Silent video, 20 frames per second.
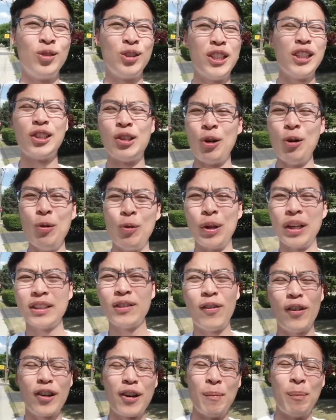Says who?
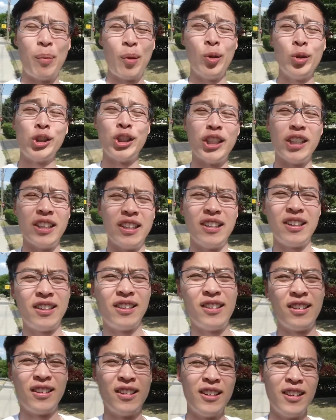That's fucking bullshit.
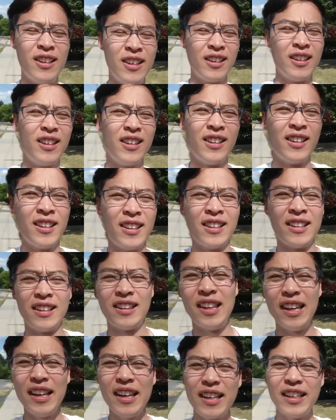
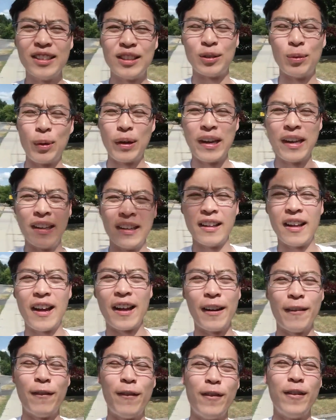The thing is, in
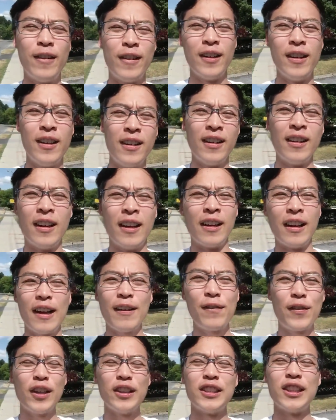
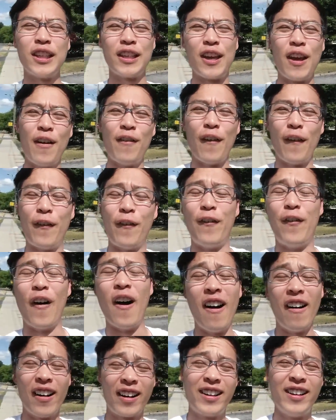life doesn't give a
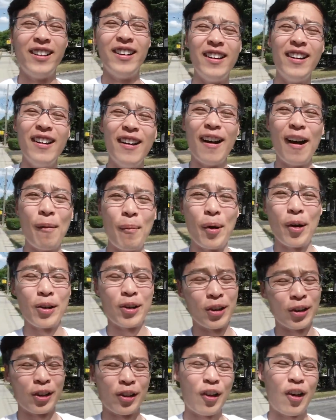fuck
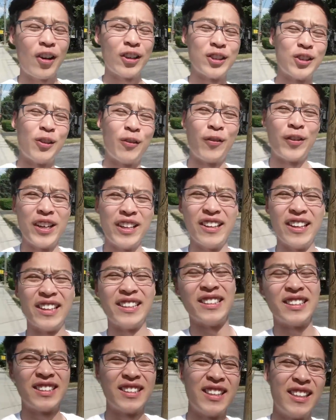about your thoughts or
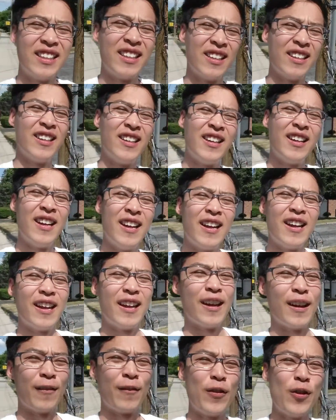feelings.
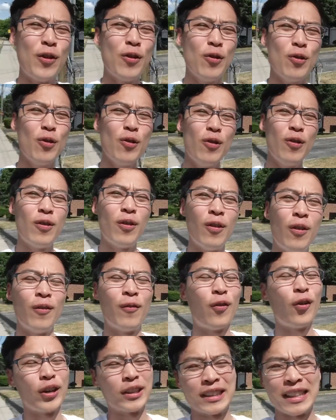If you're,
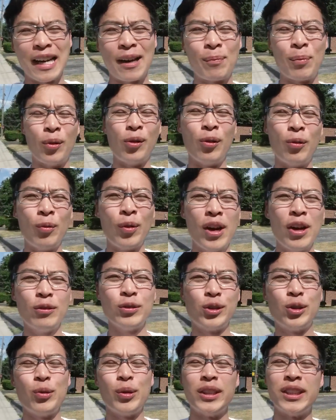for example, when I
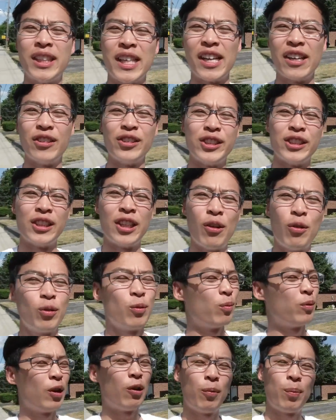was doing sales, there
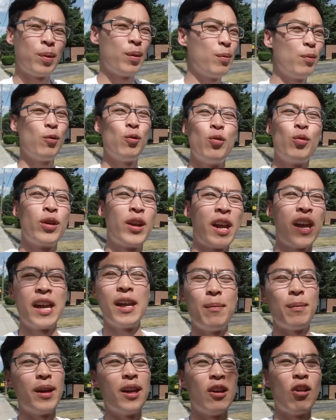were people who
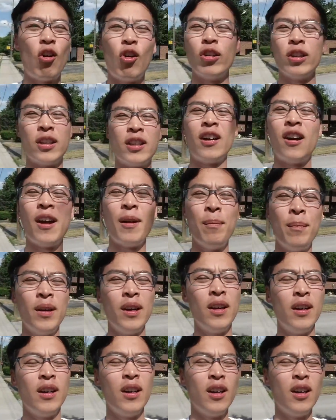came in all the time.